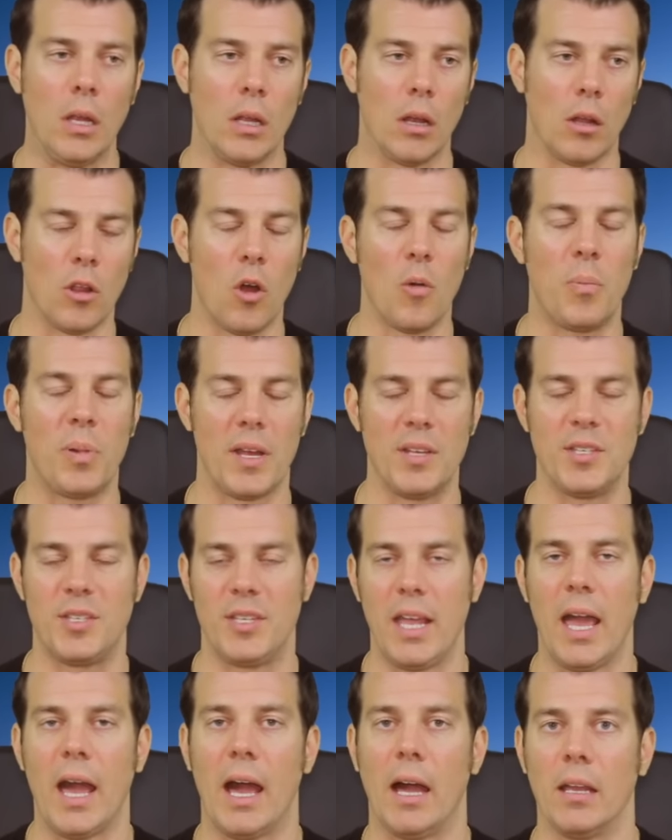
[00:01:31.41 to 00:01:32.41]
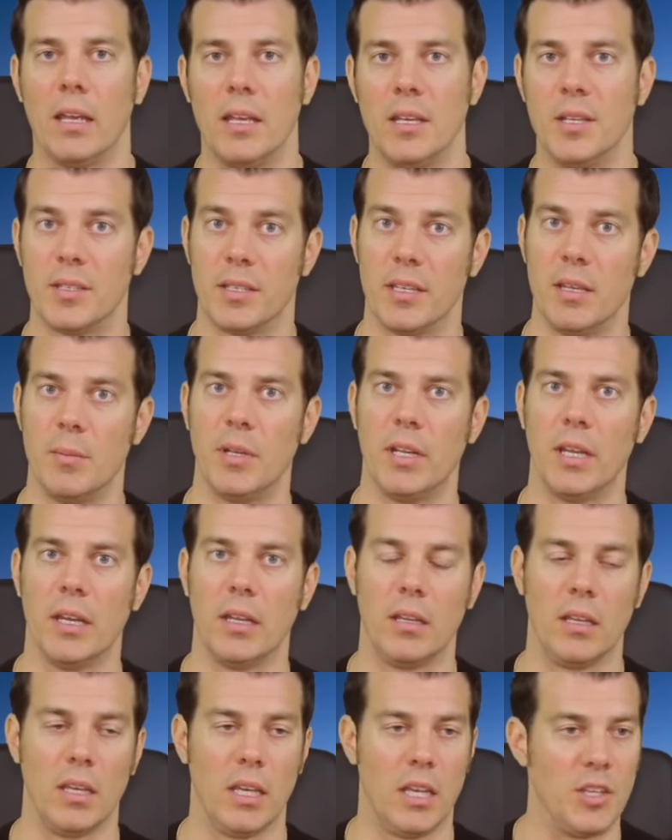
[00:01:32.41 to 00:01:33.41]
Now, Lopez, yeah, he's
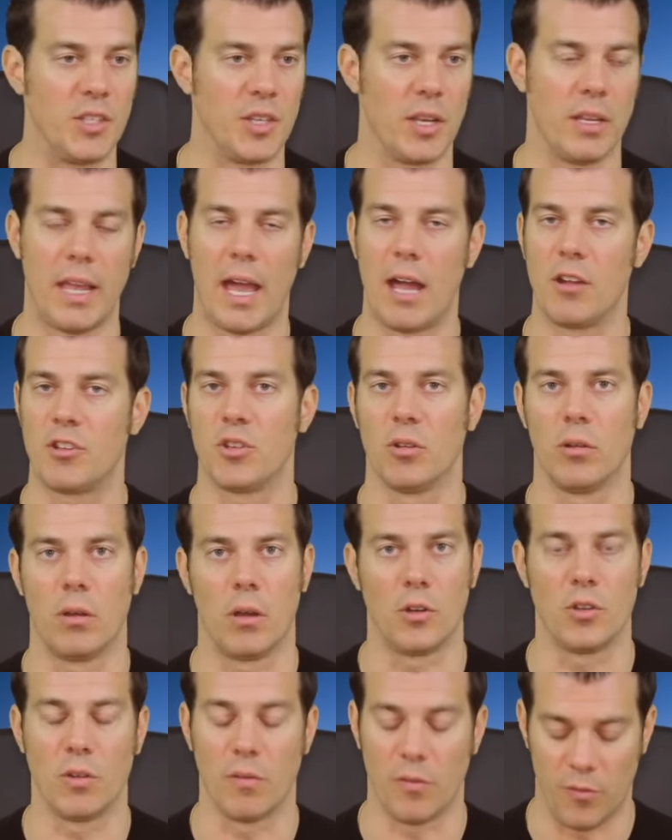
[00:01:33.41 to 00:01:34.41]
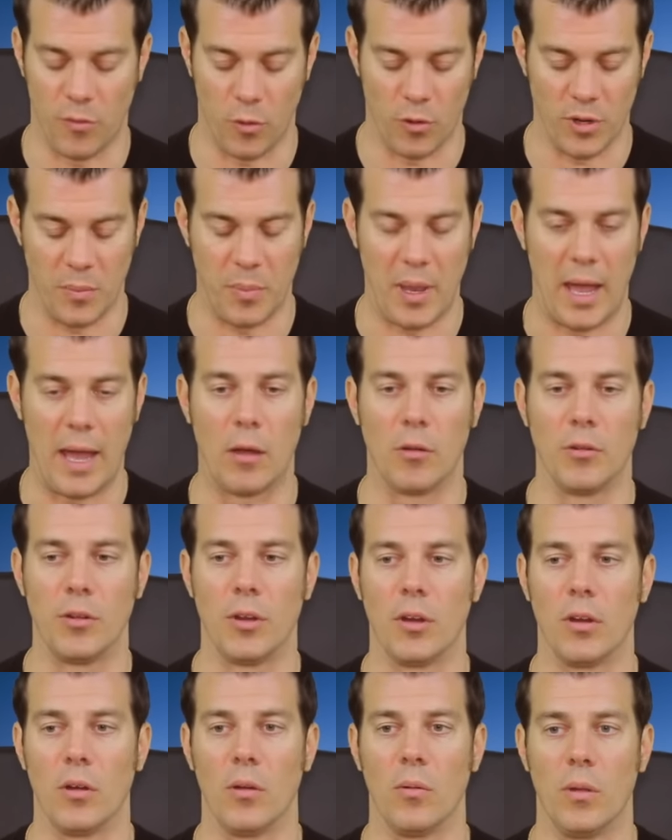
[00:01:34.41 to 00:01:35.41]
limited. He's a natural
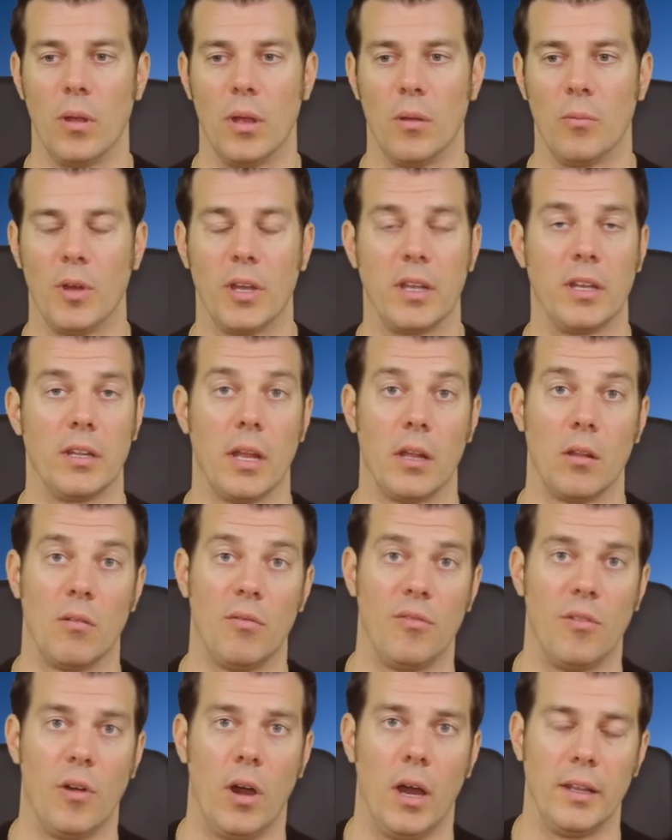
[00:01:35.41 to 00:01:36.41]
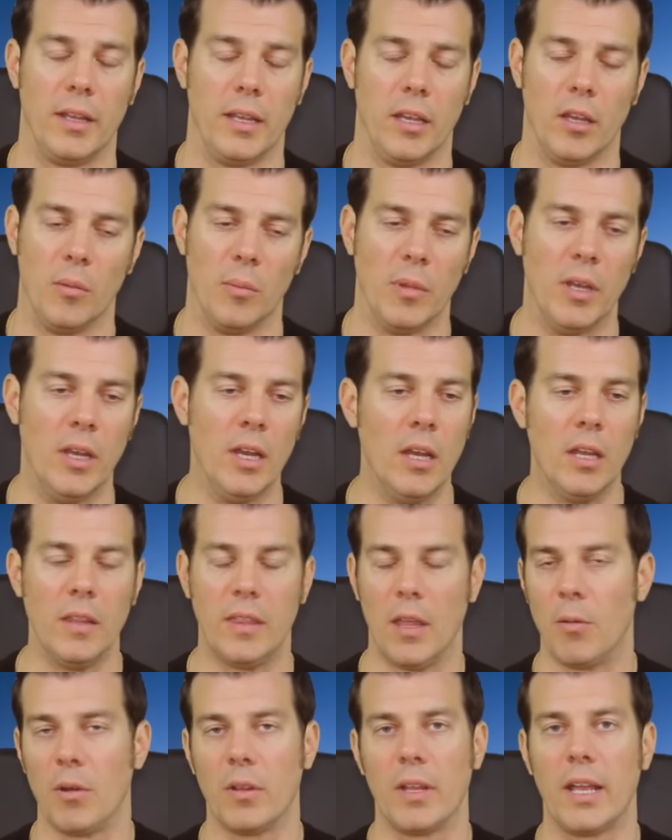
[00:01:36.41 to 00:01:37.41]
140-pounder when Canelo fought him.
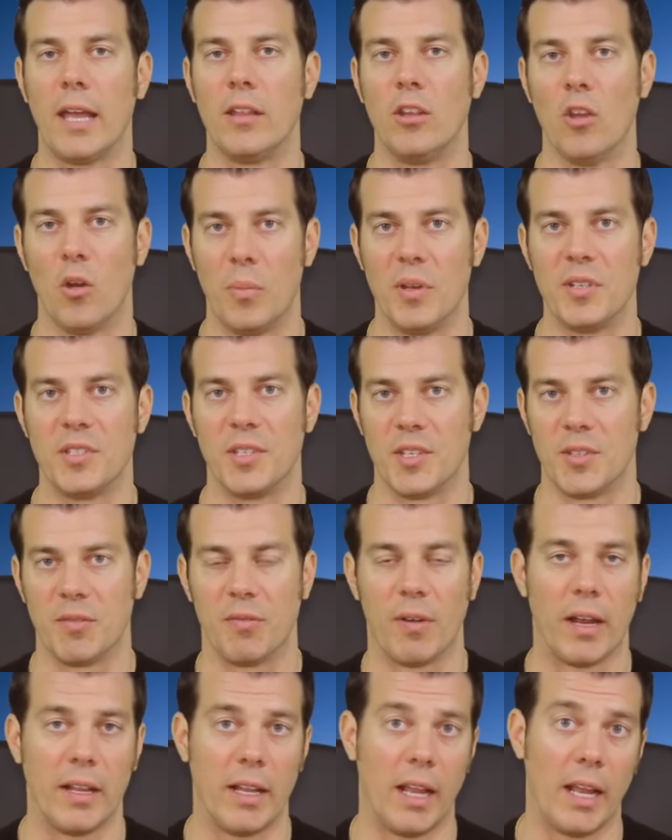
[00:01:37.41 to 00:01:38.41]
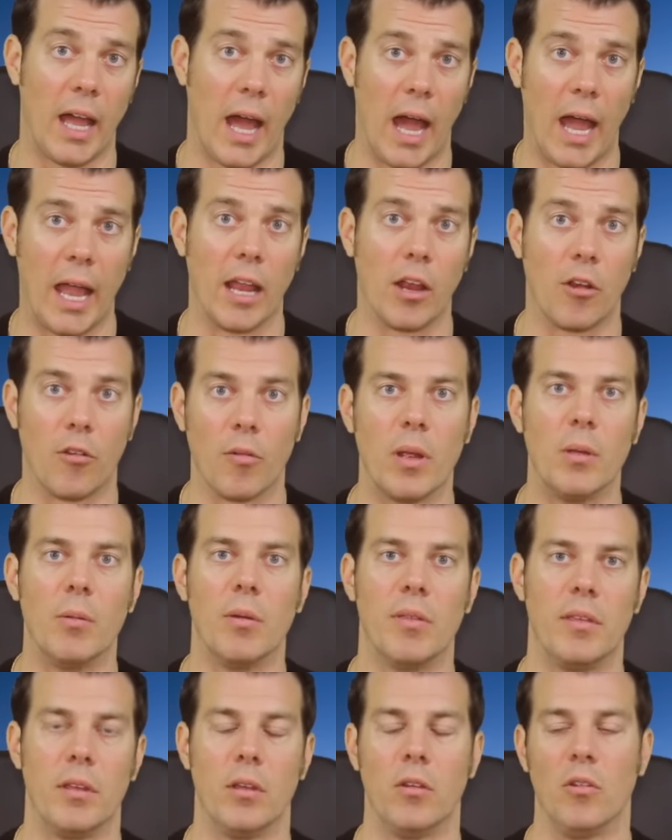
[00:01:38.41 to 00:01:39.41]
They really had no business fighting, I agree
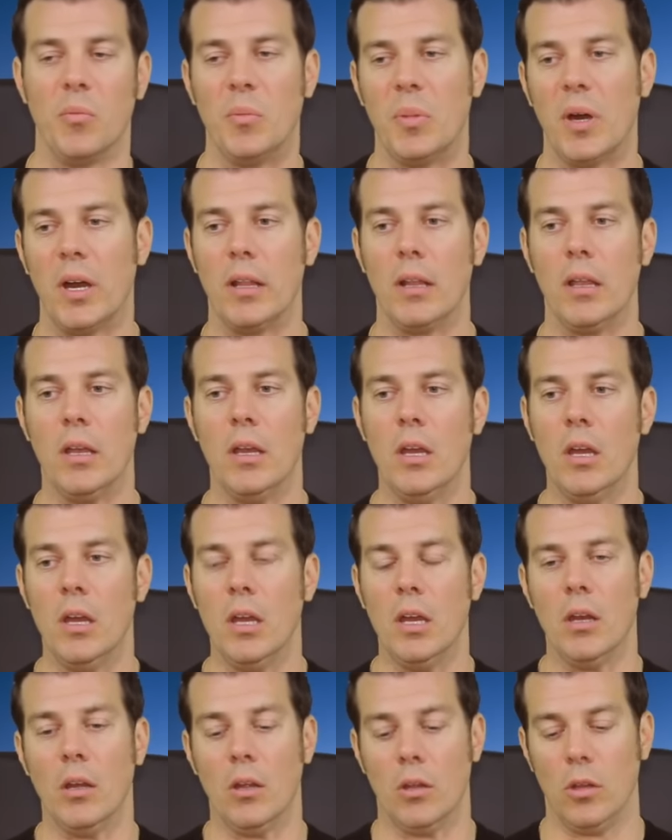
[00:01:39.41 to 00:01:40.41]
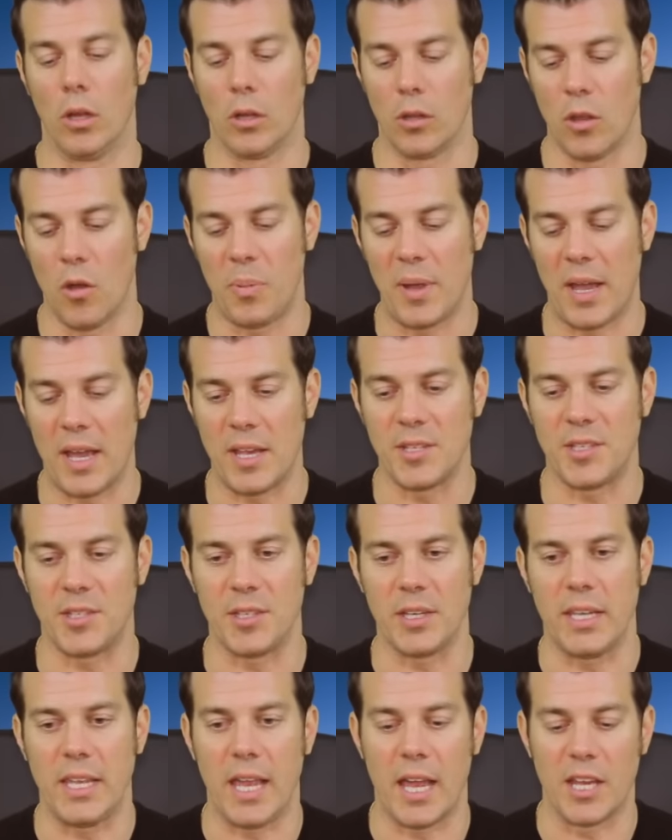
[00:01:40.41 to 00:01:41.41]
with you. But look,
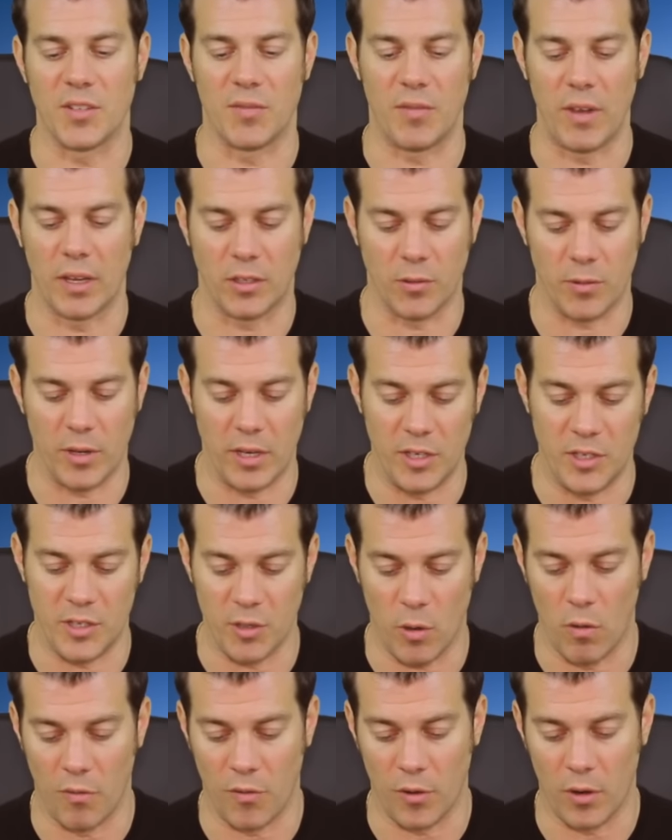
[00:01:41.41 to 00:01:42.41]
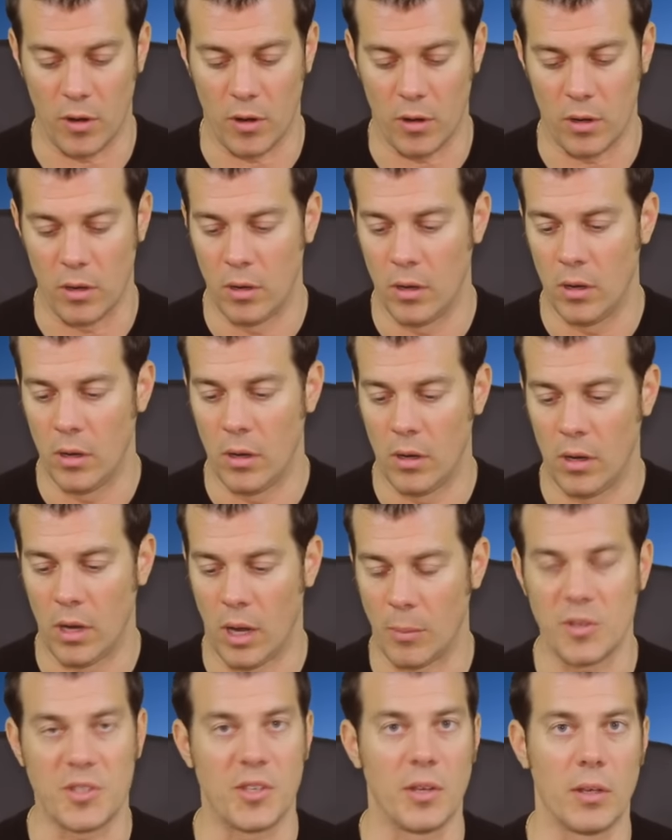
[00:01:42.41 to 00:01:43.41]
Lopez, he has victories over...
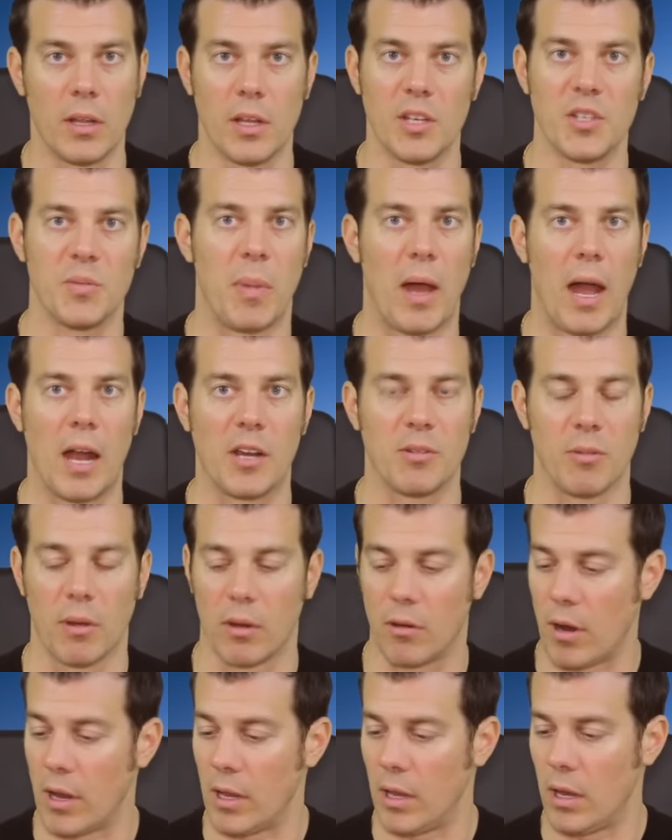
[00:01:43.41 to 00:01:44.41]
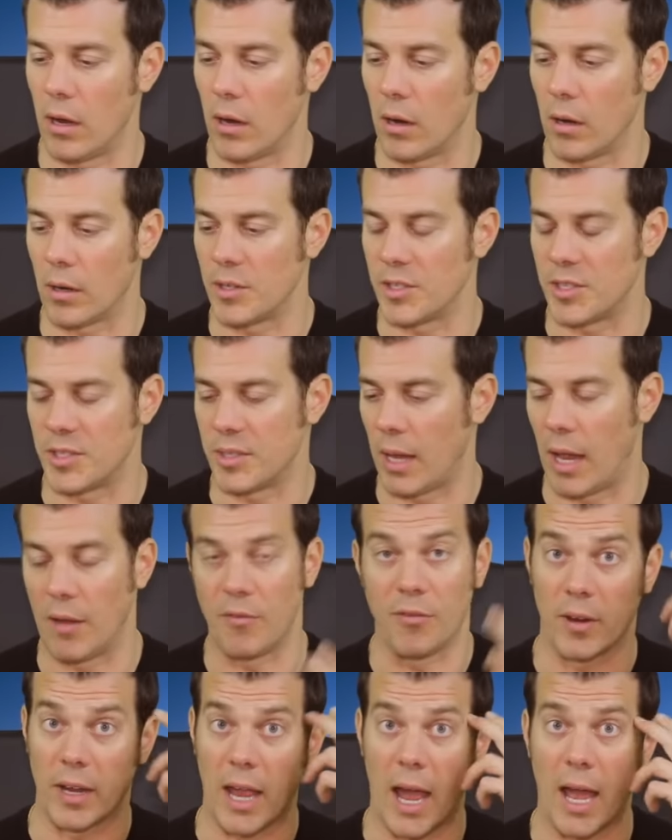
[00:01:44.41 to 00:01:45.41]
I'm just looking at his box record right here because
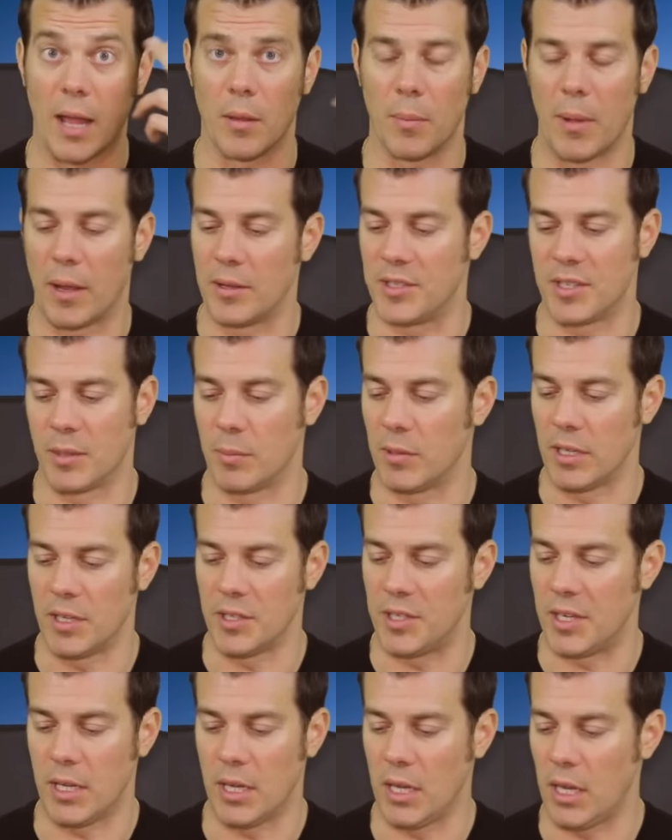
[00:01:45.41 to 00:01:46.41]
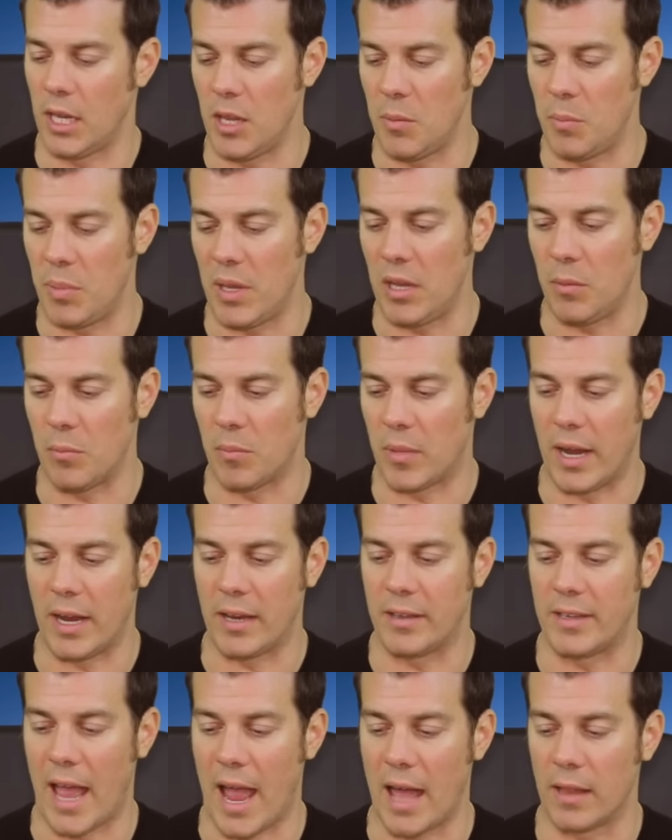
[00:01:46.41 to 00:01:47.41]
I forgot about some of these. He beat
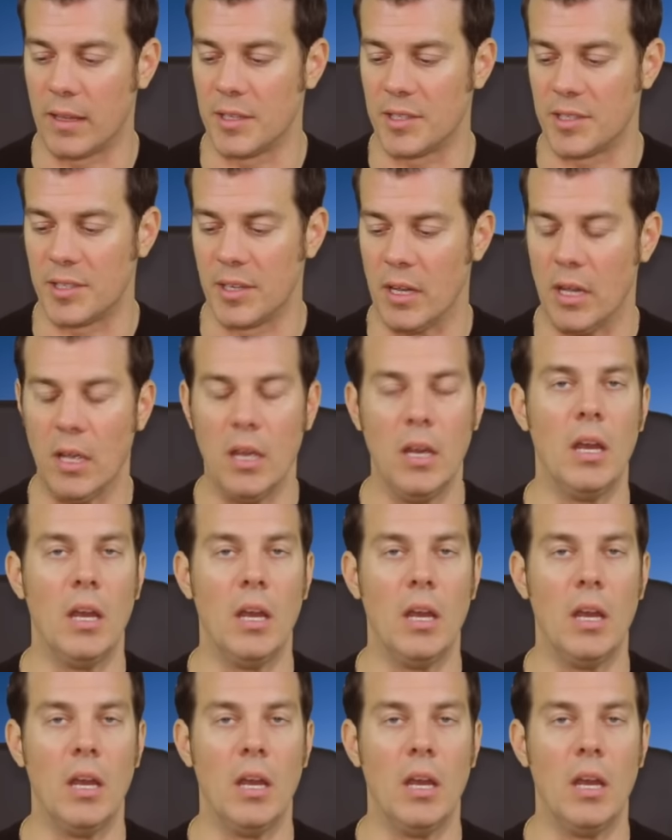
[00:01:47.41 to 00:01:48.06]
Mike Dallas.